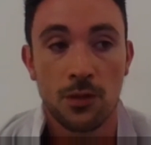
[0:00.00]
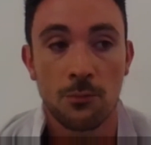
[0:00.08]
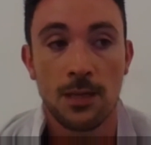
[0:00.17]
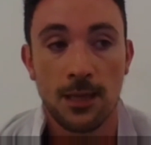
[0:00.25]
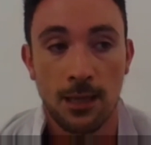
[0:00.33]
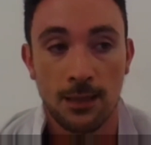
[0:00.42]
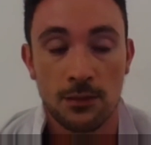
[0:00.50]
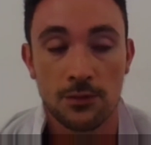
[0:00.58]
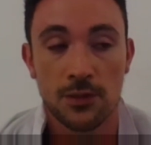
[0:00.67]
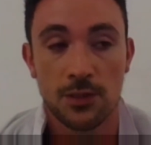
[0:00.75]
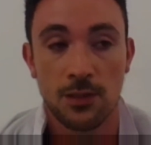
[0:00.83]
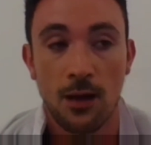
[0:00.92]
that we can
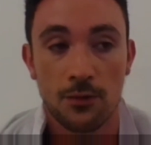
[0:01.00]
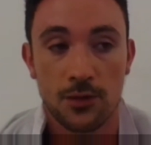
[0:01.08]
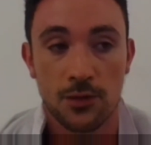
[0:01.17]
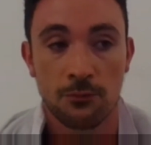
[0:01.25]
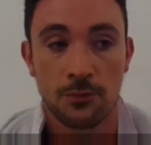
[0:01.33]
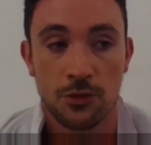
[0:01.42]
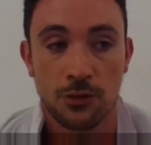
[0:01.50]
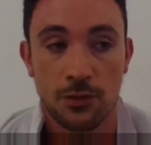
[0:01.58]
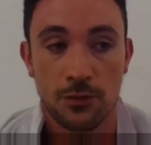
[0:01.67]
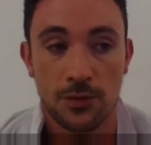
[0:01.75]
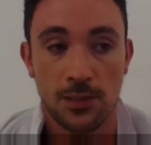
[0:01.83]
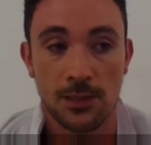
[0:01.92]
start to
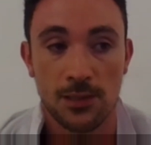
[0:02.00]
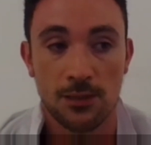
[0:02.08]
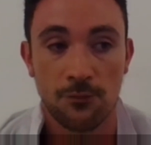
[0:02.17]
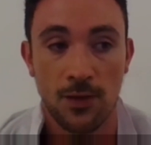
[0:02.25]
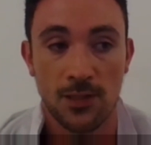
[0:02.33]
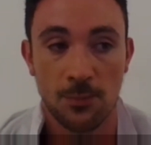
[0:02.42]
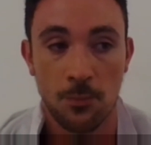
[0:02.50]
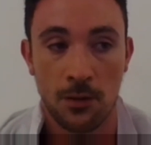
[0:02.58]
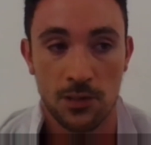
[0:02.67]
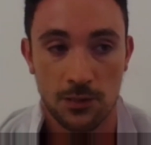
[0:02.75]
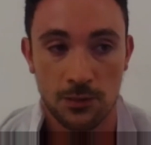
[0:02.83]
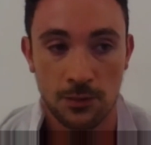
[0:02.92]
introduce this face
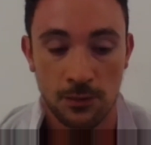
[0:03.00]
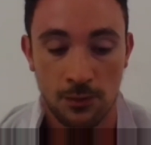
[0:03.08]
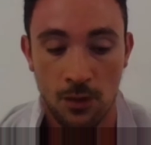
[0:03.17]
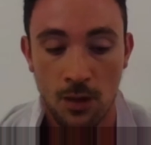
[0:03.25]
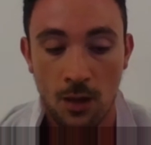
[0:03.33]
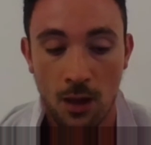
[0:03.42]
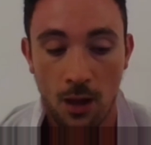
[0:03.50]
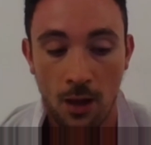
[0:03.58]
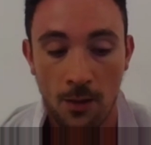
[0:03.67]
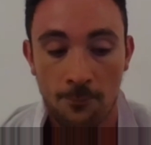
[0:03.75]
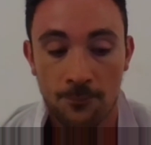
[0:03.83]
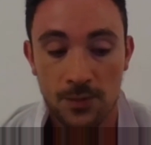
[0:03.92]
mask
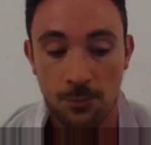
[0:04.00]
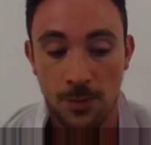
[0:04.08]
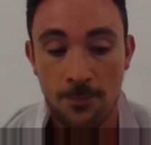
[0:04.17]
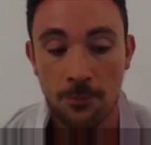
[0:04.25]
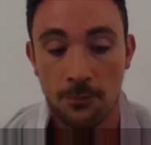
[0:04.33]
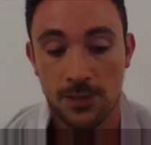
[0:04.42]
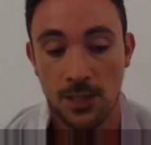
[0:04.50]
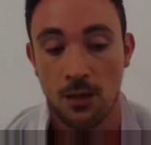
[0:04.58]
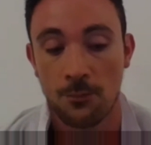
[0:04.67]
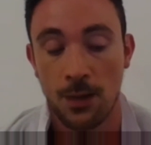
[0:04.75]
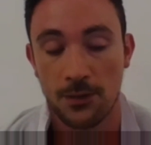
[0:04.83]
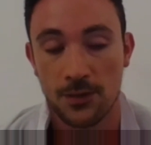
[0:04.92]
to people as they
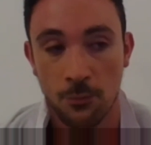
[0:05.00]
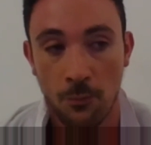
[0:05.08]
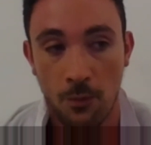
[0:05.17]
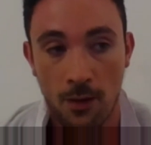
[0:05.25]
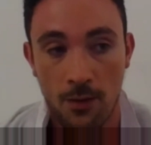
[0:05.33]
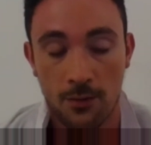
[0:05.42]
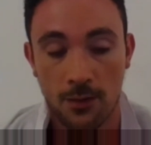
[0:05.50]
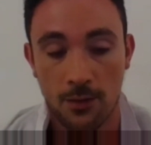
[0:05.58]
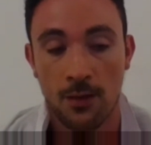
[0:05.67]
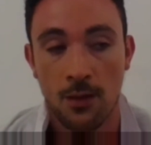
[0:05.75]
go back to work,